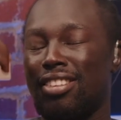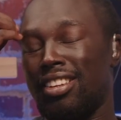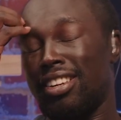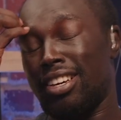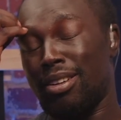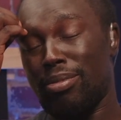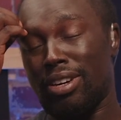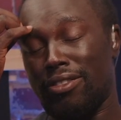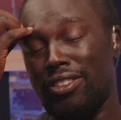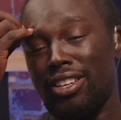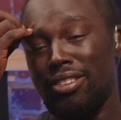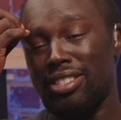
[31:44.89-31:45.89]

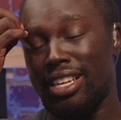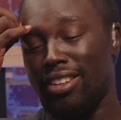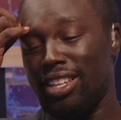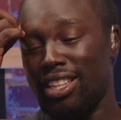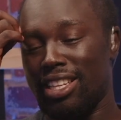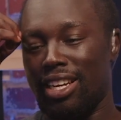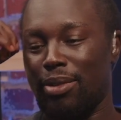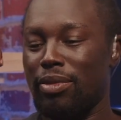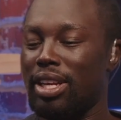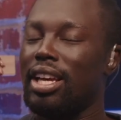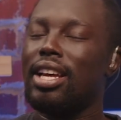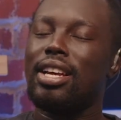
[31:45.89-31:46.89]
nonprofit news outlet that I'm
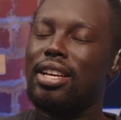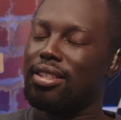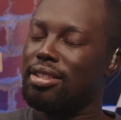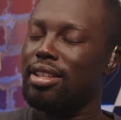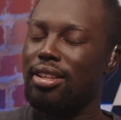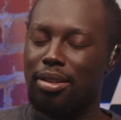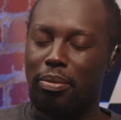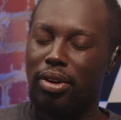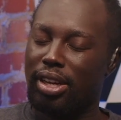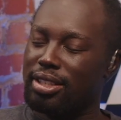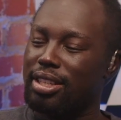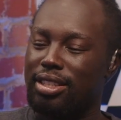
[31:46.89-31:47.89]
still in the
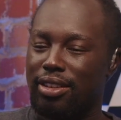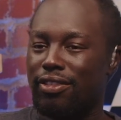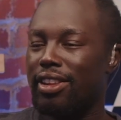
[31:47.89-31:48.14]
process of